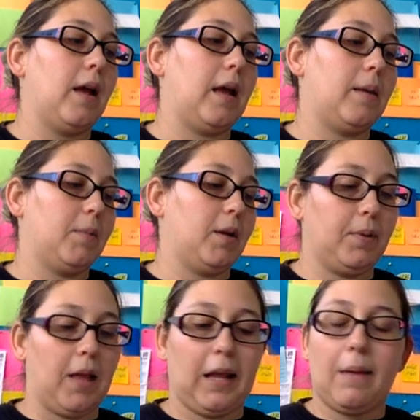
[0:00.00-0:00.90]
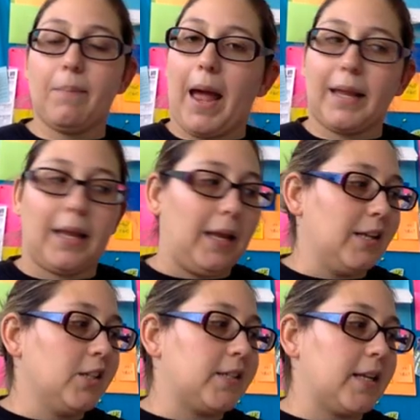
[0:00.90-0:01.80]
I'm going to plug it back
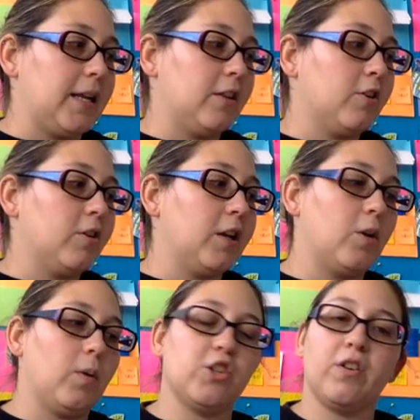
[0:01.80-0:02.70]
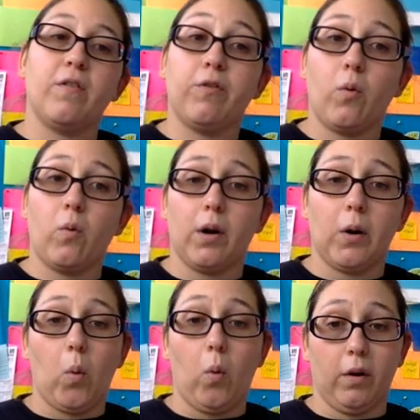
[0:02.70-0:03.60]
into either equation 4
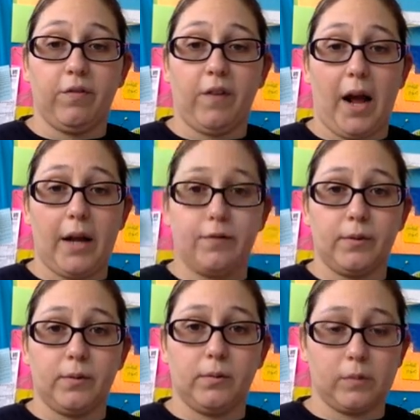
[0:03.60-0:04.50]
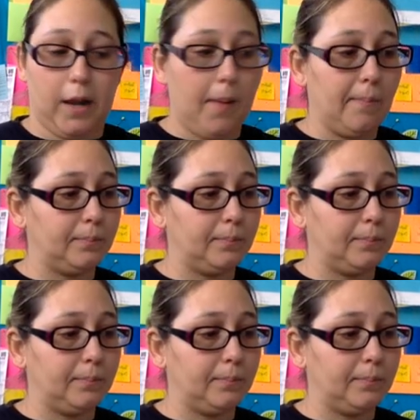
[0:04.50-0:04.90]
or 5. Okay,